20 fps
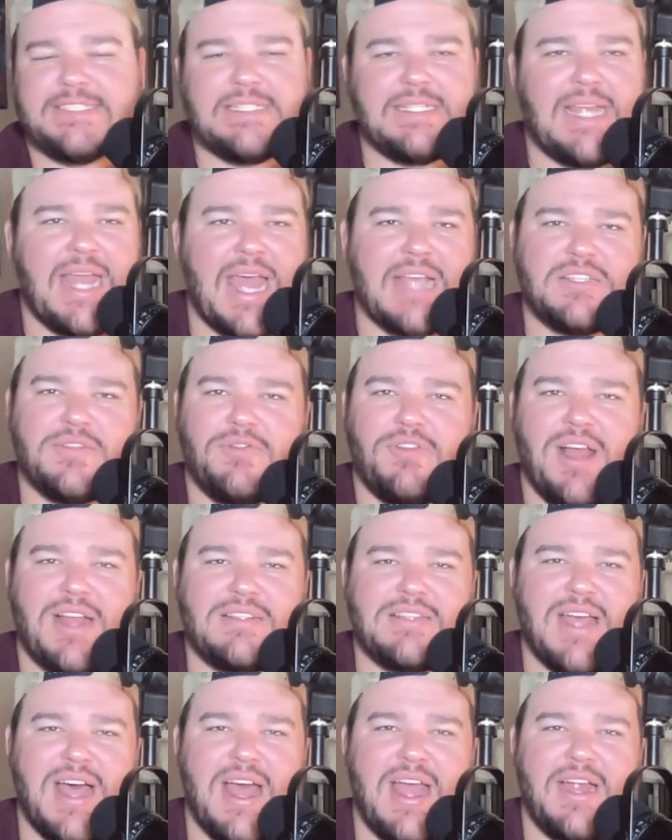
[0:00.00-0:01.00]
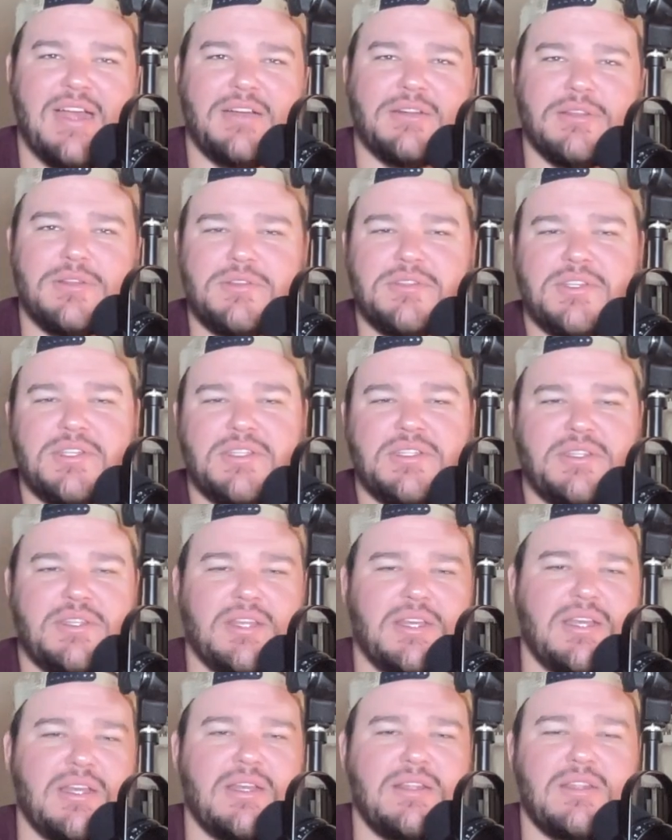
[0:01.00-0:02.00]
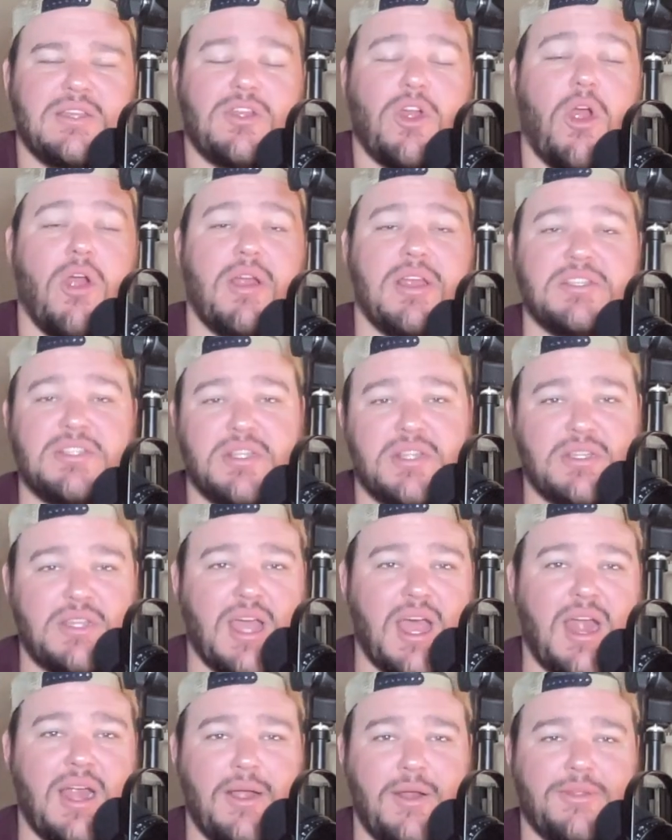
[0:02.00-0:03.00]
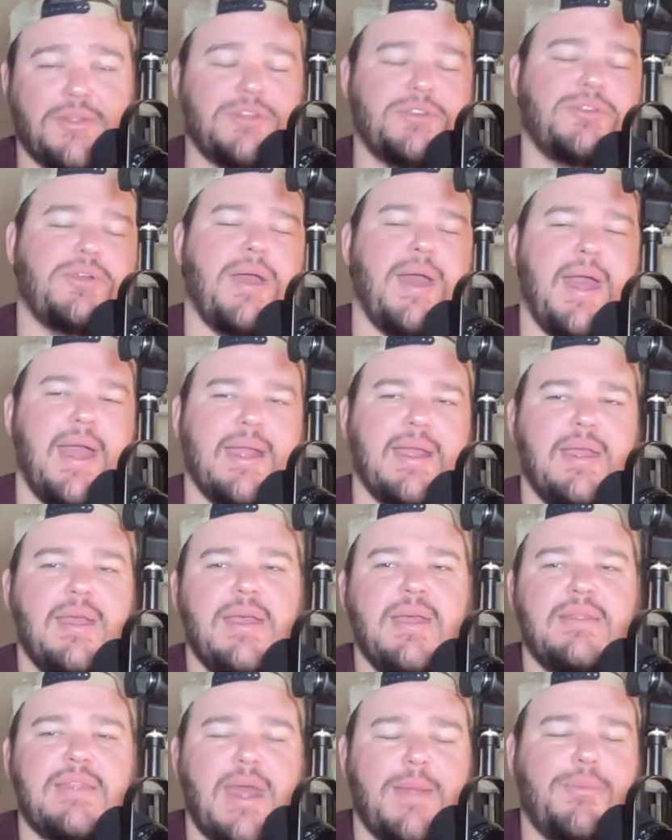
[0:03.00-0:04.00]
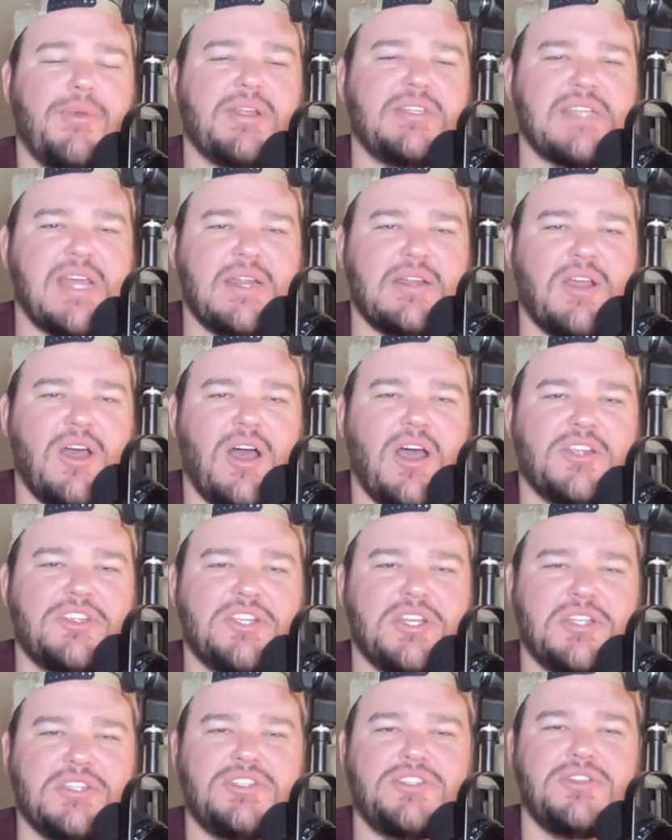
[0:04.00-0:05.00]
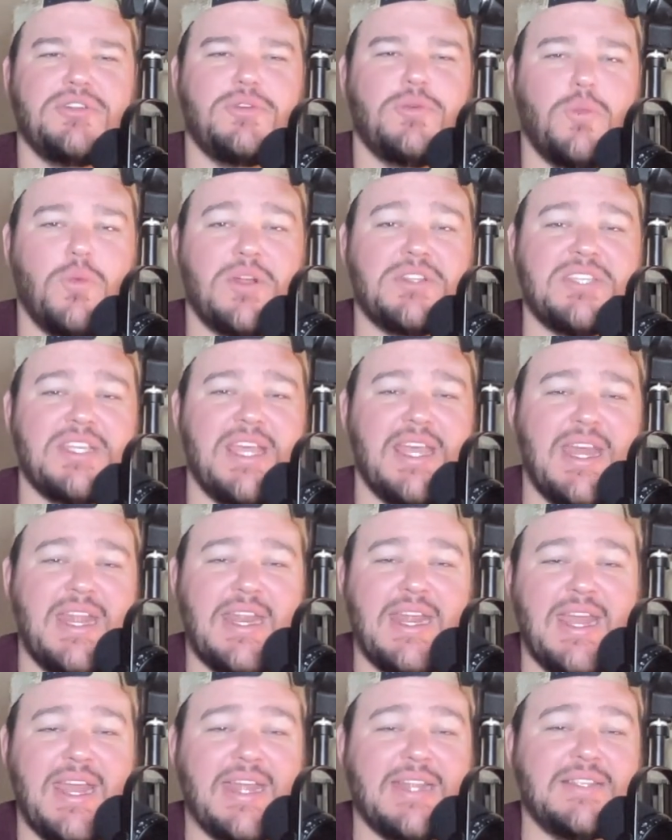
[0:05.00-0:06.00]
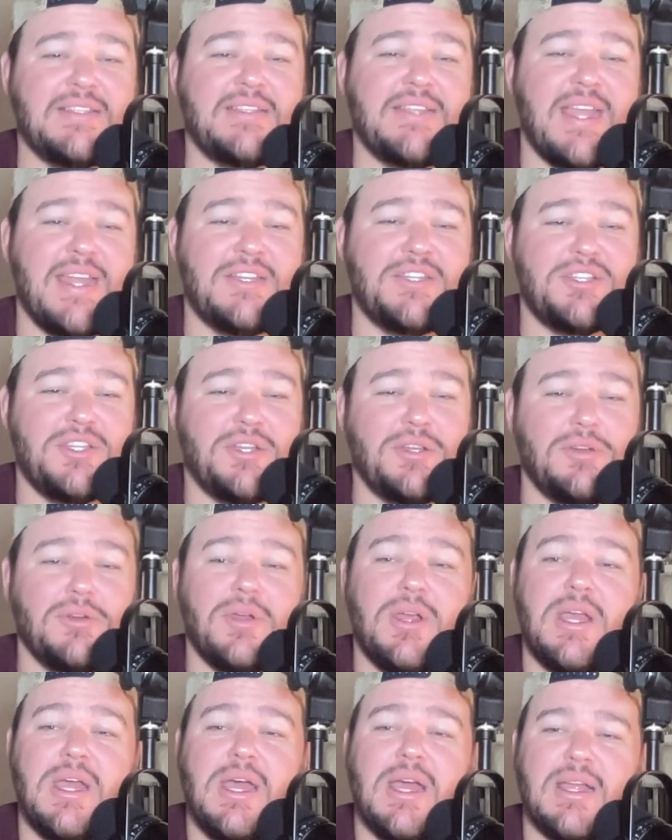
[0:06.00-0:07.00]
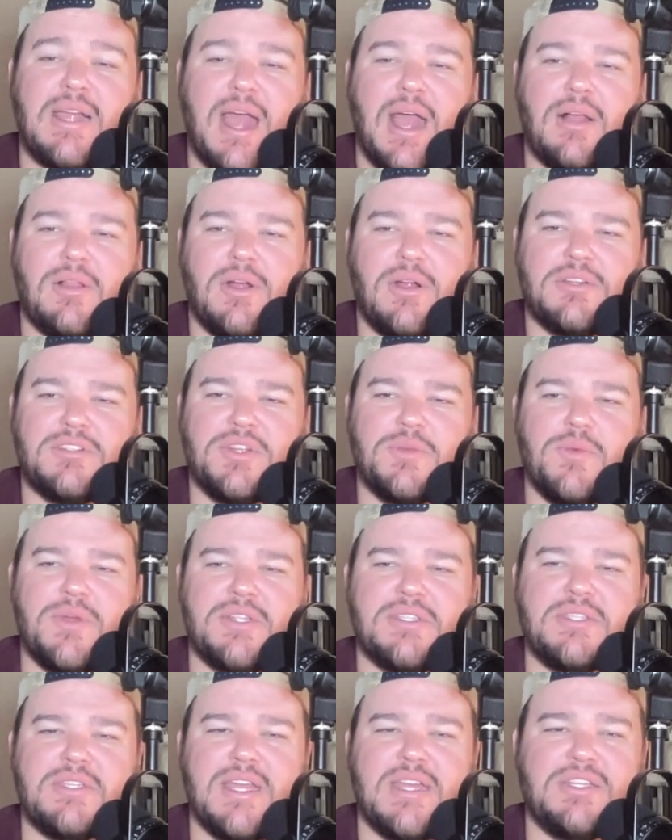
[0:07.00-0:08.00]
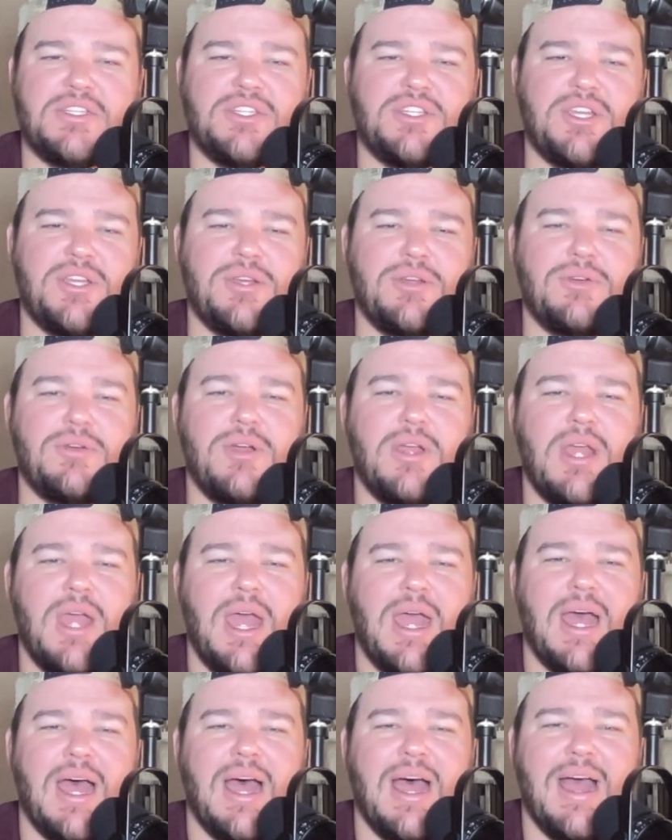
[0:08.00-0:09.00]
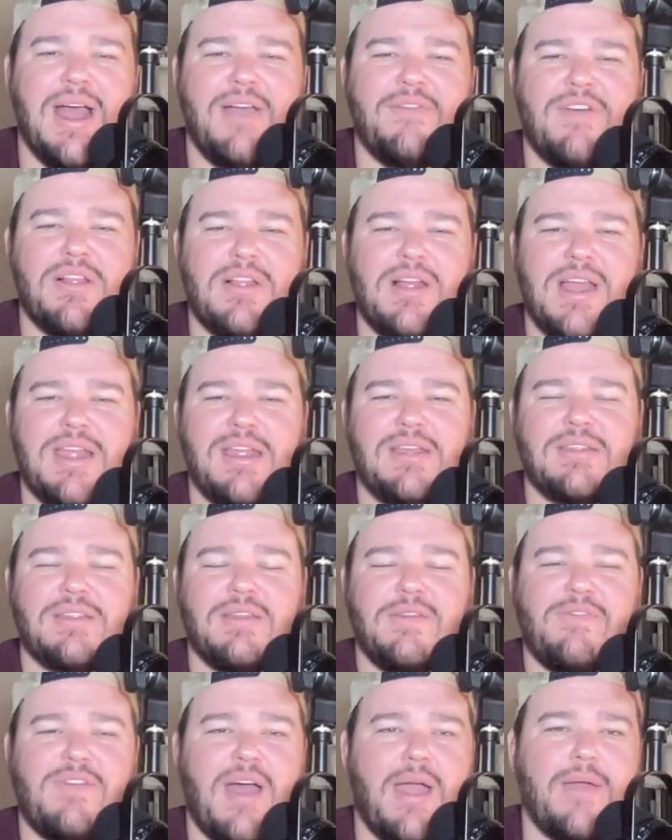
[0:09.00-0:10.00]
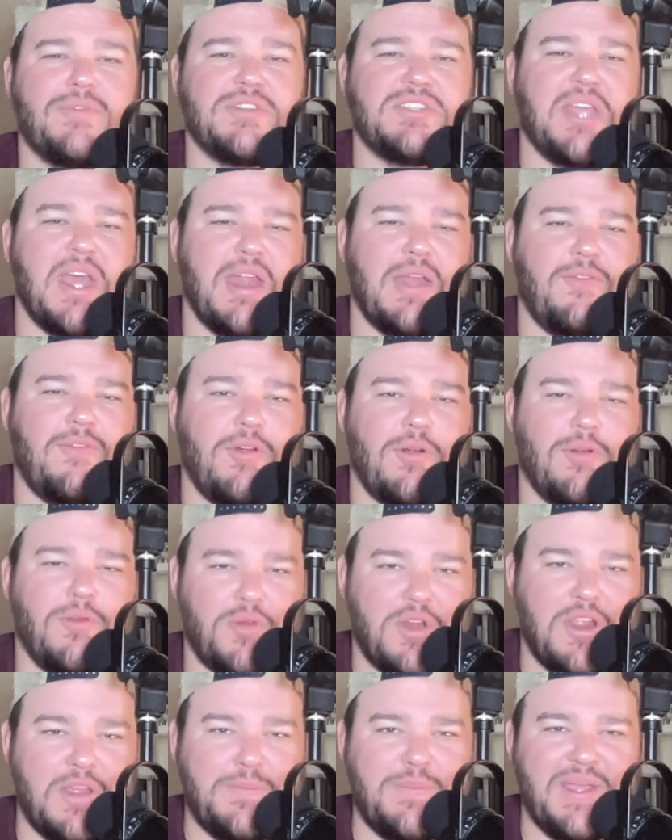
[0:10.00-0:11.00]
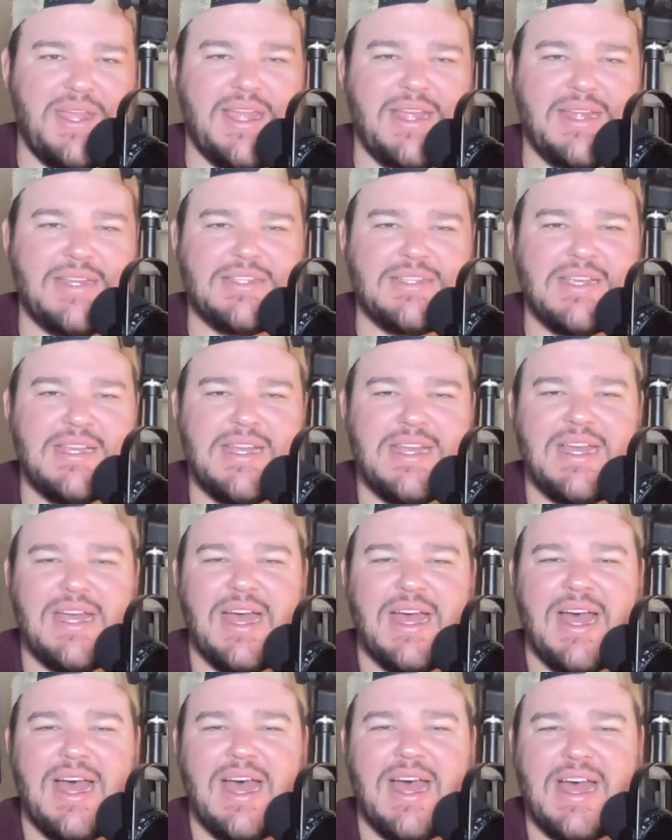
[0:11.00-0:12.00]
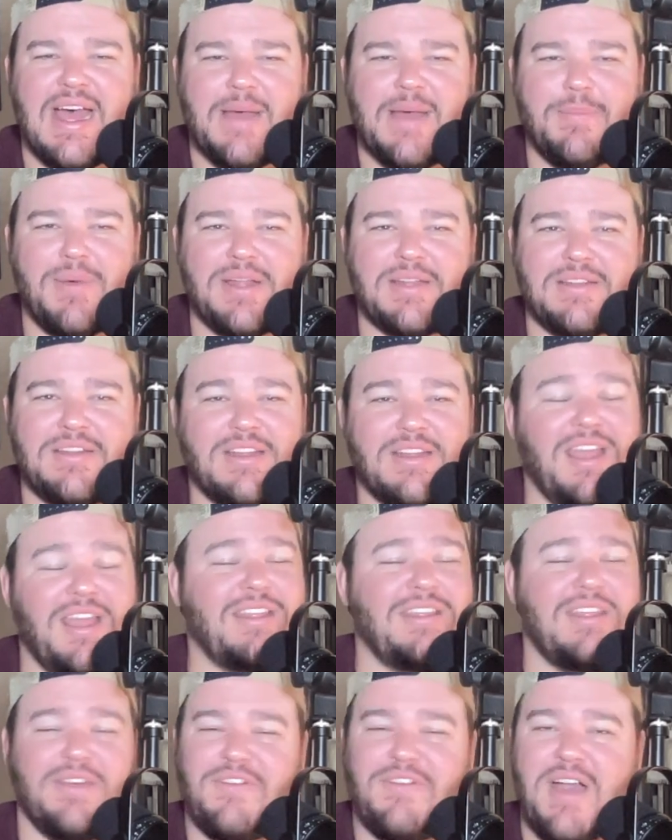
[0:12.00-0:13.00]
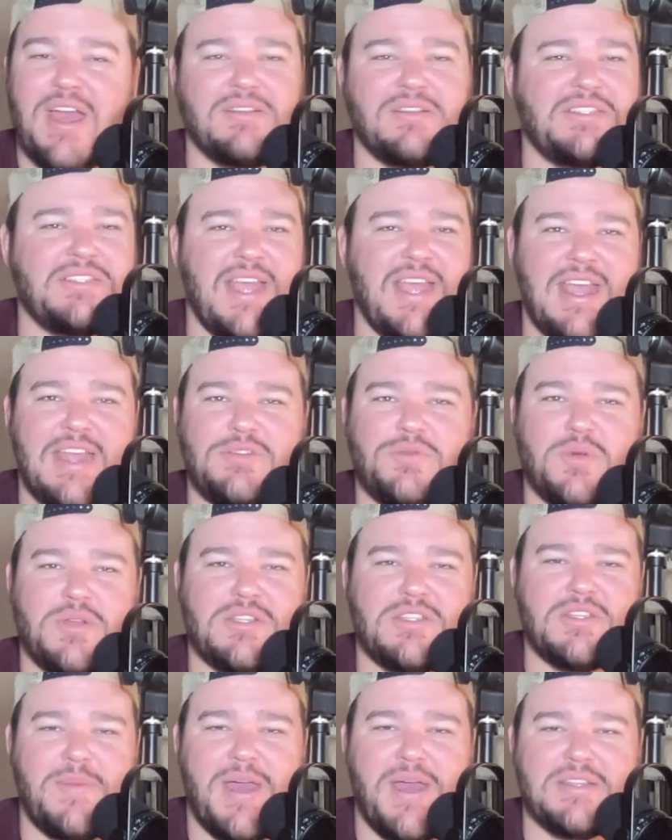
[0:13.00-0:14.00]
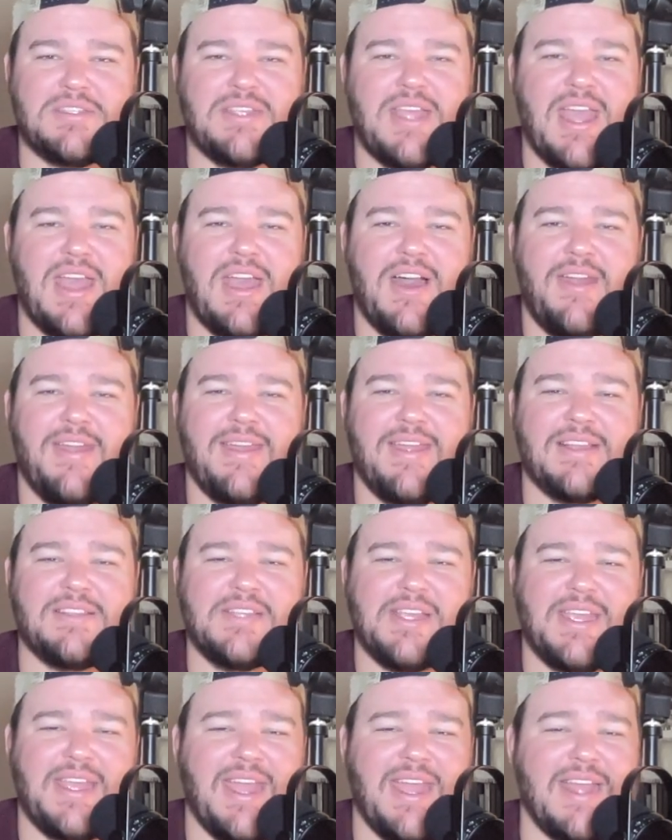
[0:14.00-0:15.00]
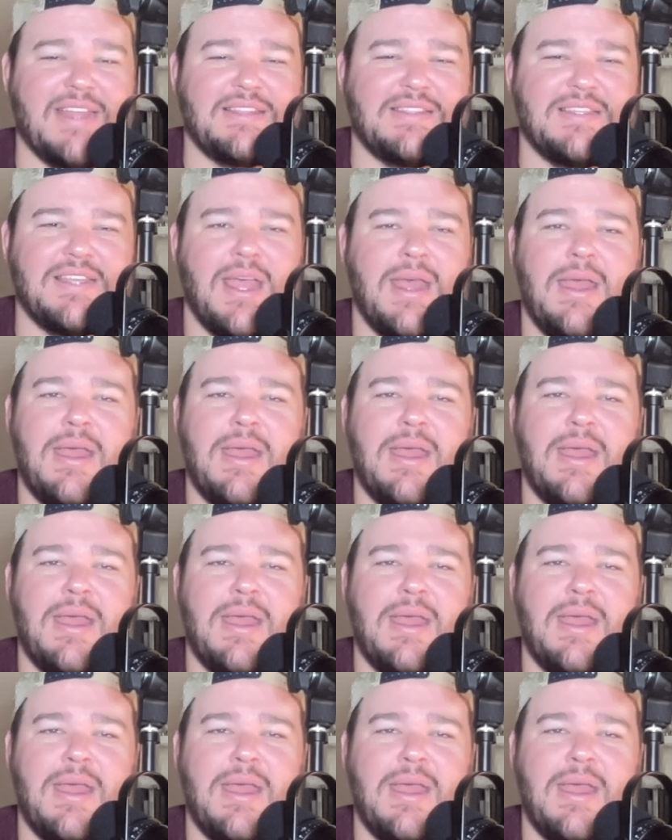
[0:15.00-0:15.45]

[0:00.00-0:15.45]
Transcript: has a flat tire, loses the carcass of the tire on the track. That brings out a caution to once again end stage 2. Kyle Larson wins stage 2. It felt like the 5 was headed for a repeat, but the final stage was about as chaotic as it gets.